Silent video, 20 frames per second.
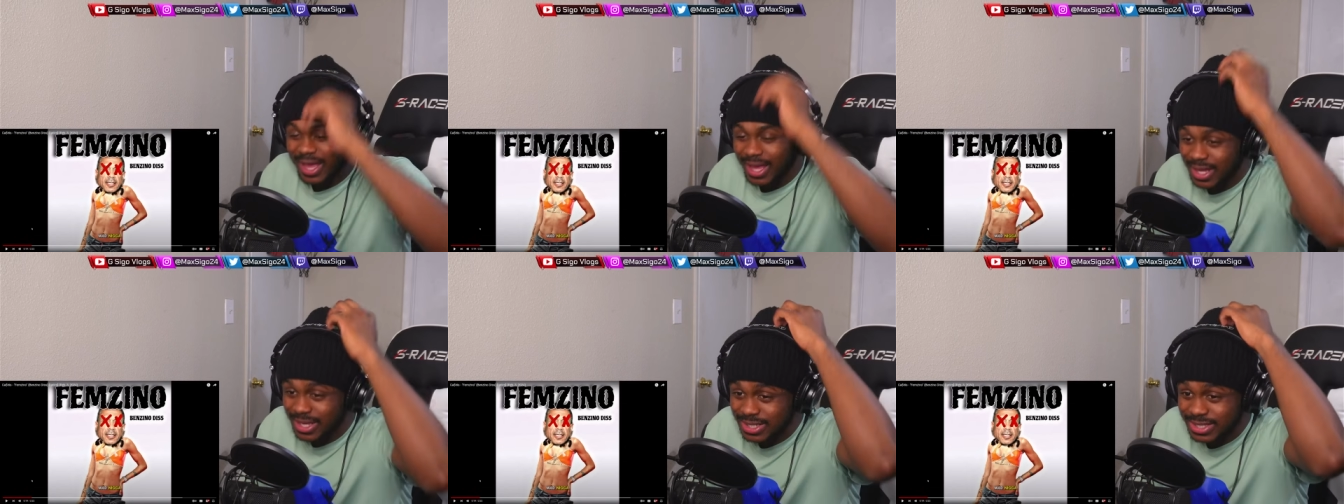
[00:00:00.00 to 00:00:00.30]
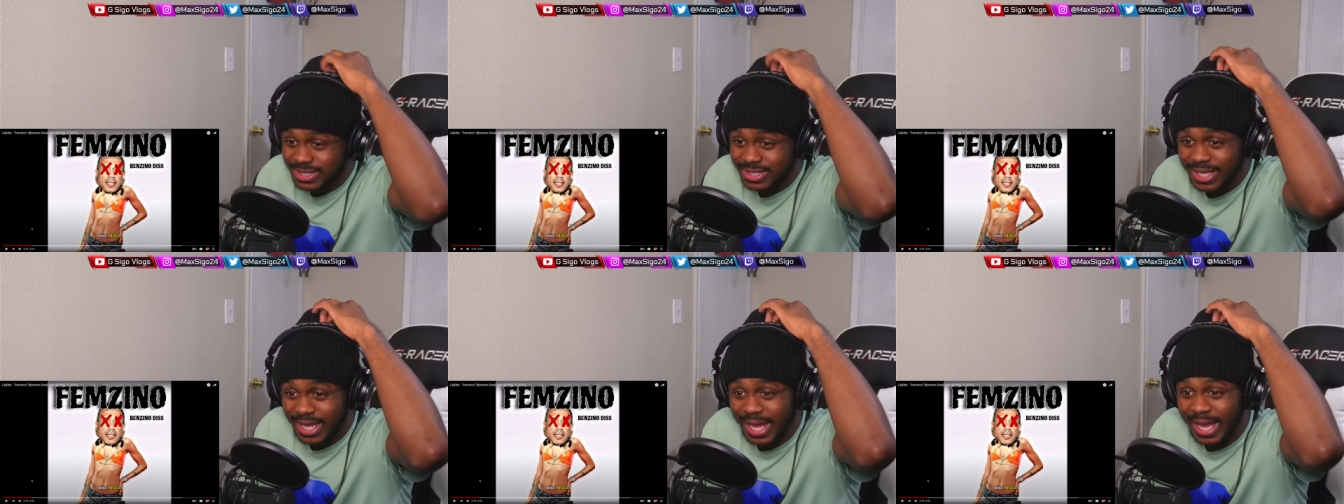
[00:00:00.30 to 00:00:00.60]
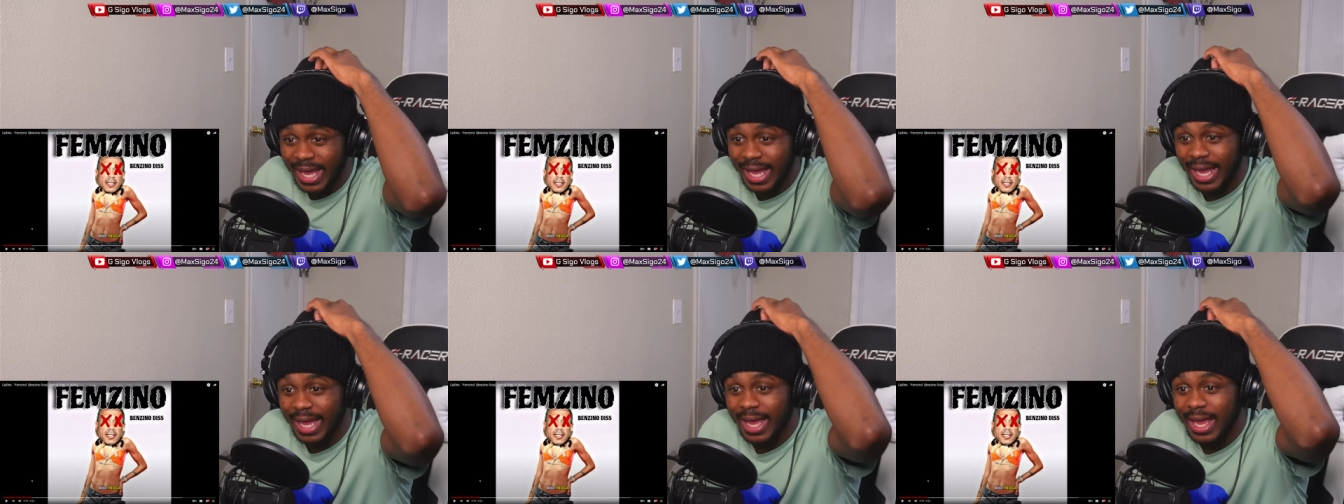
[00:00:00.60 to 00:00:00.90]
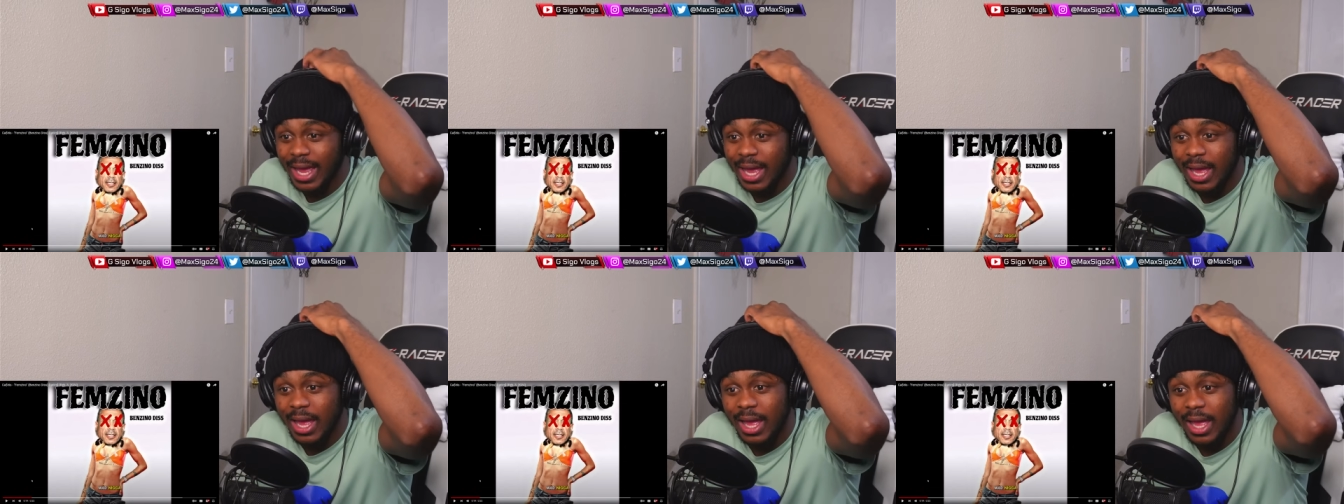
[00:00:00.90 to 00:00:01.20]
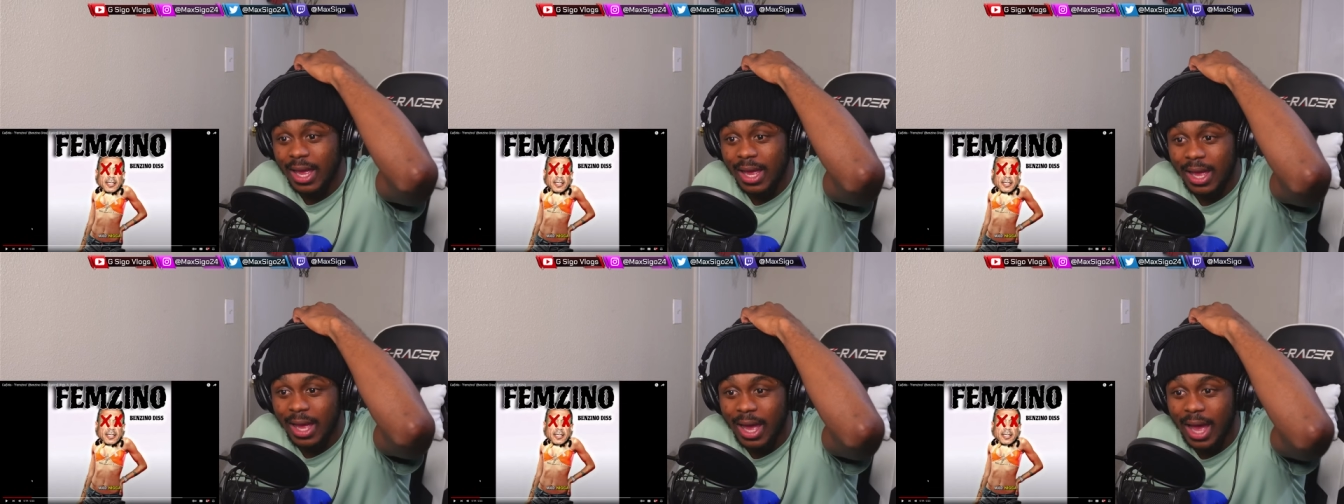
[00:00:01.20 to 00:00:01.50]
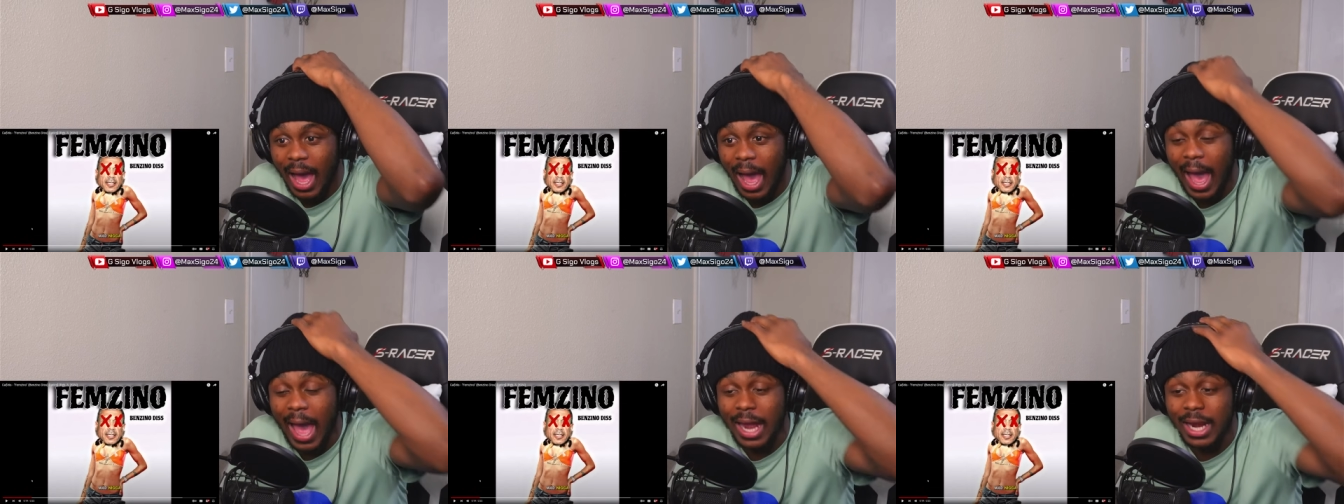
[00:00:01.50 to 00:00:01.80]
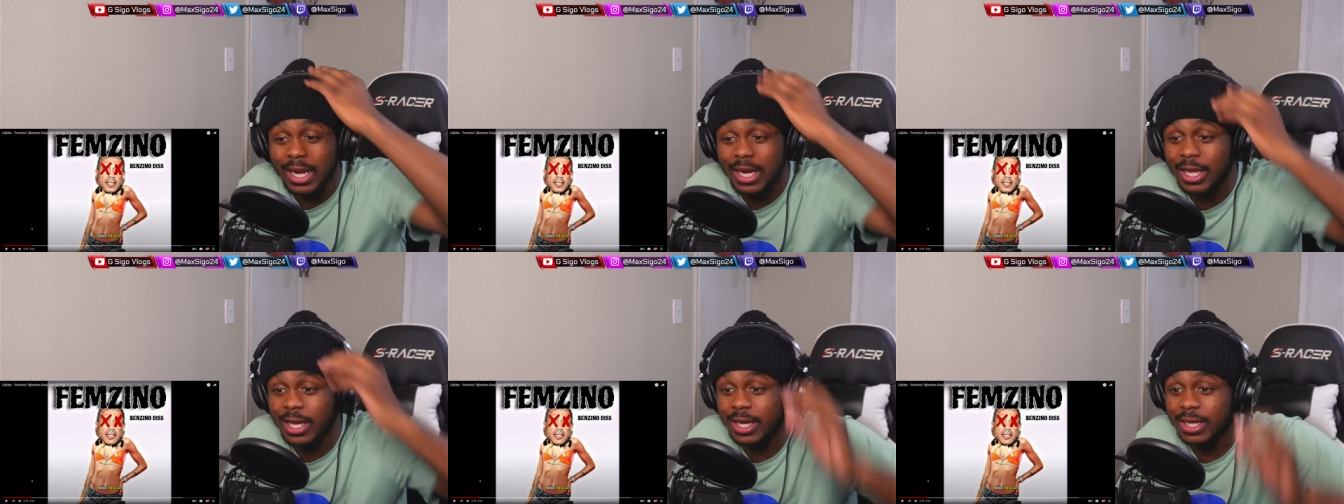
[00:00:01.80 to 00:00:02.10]
He said, I
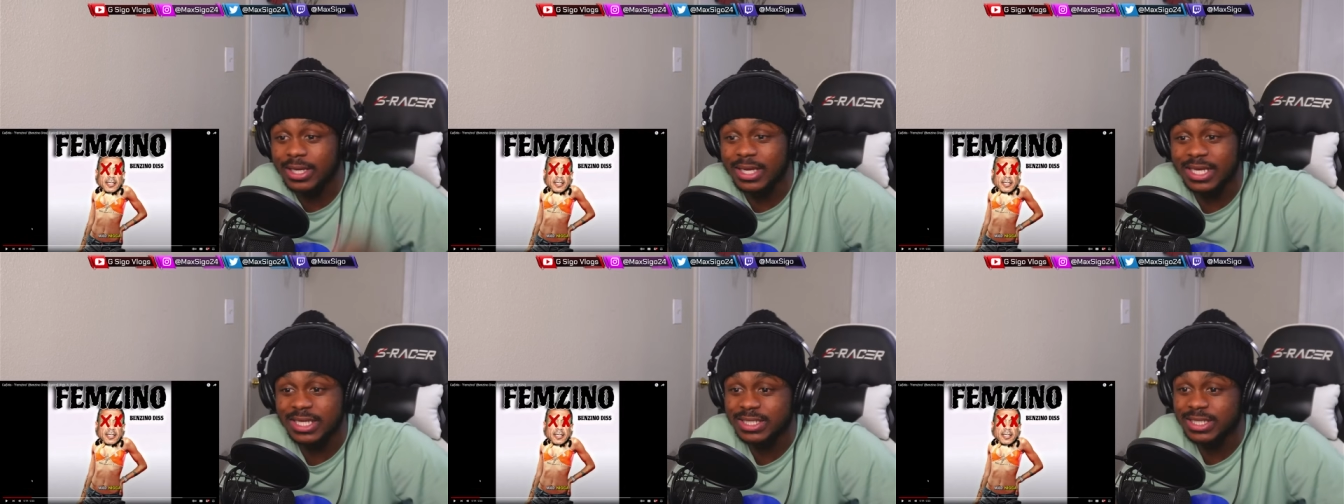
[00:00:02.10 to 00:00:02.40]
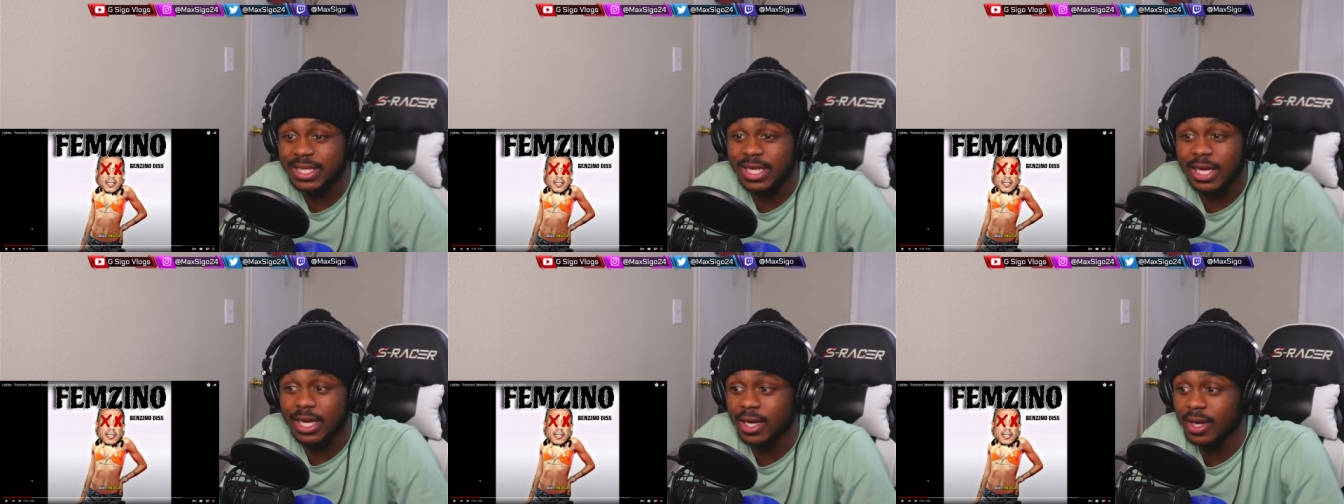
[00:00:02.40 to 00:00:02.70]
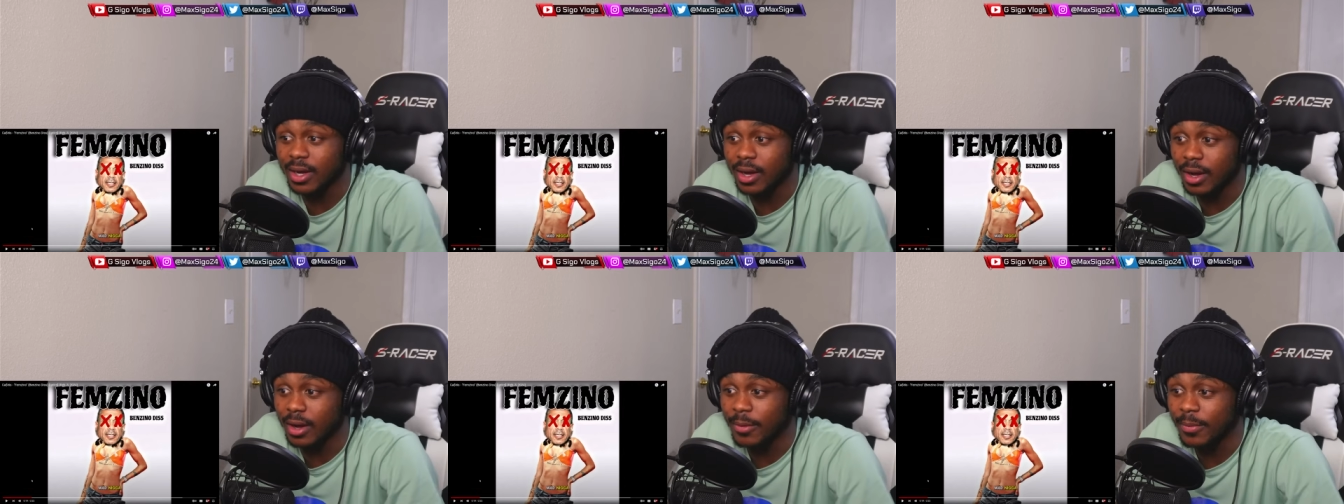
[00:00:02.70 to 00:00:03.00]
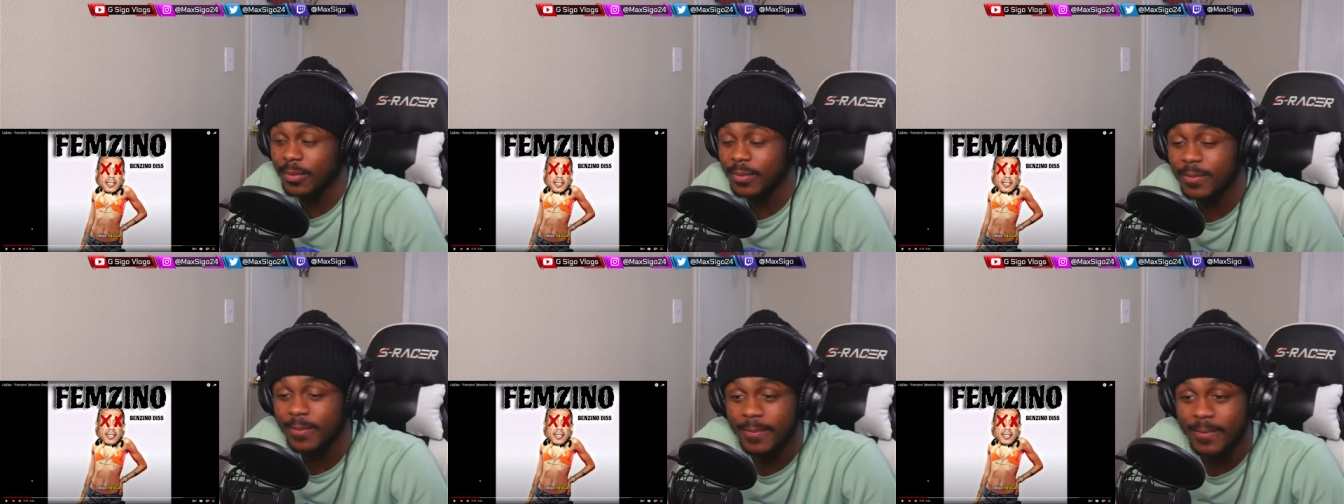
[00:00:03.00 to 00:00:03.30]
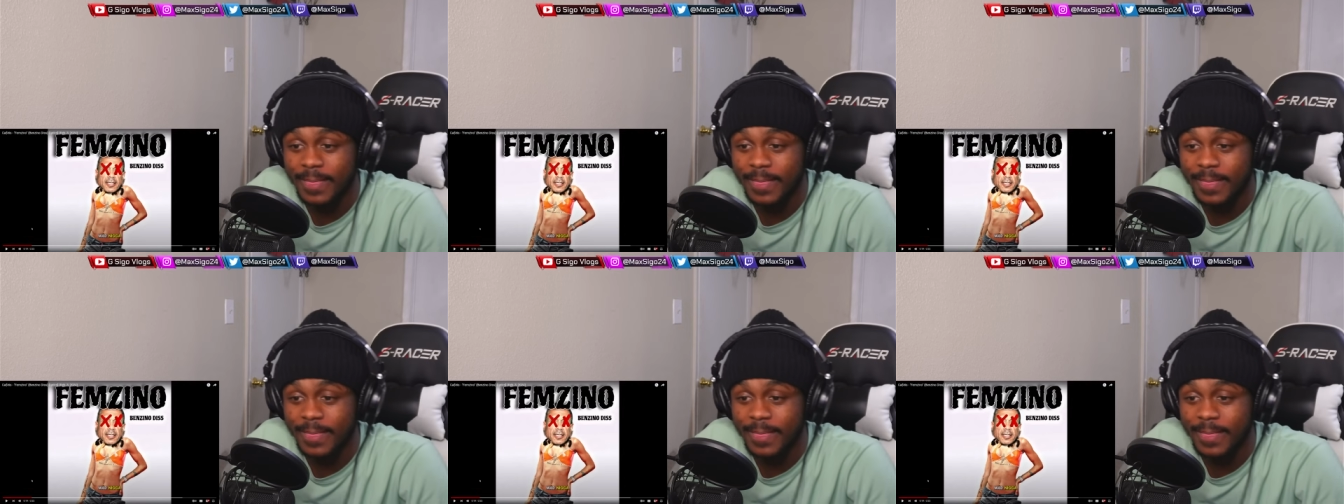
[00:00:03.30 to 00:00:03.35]
looked this nigga up.